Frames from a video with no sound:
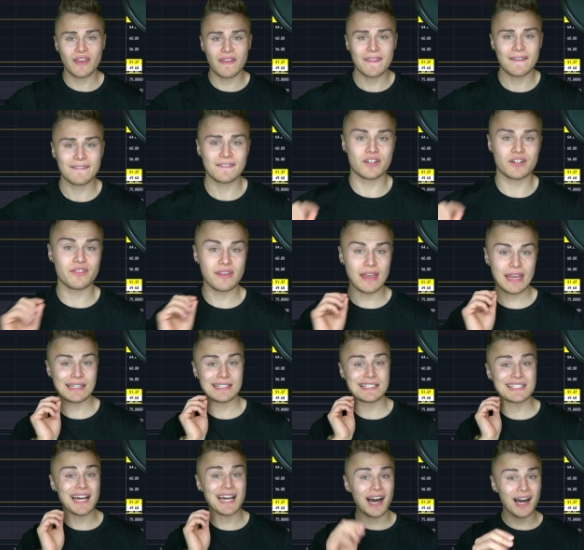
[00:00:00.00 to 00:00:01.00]
I think there's a
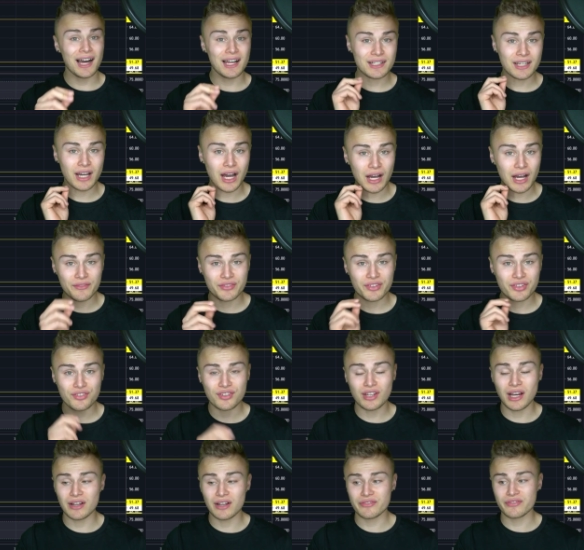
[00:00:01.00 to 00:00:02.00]
ton of
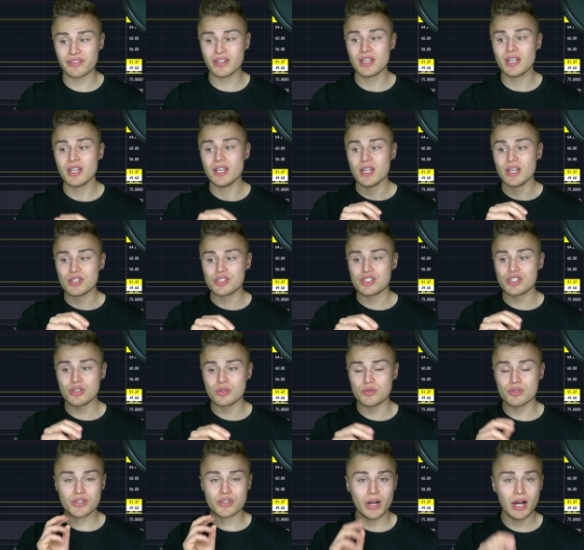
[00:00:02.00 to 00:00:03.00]
stuff
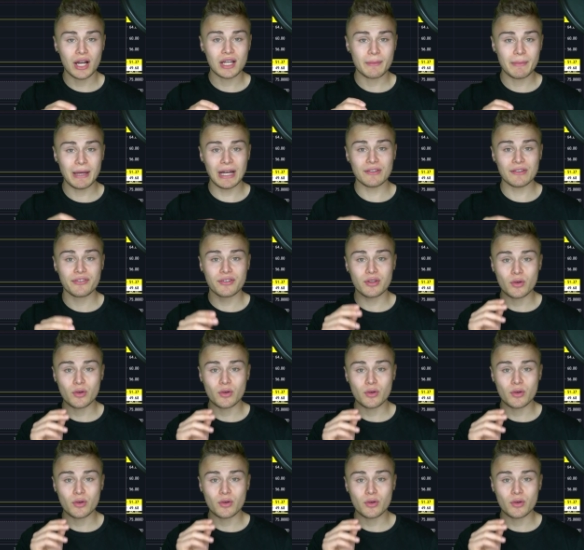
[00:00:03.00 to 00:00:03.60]
to talk about.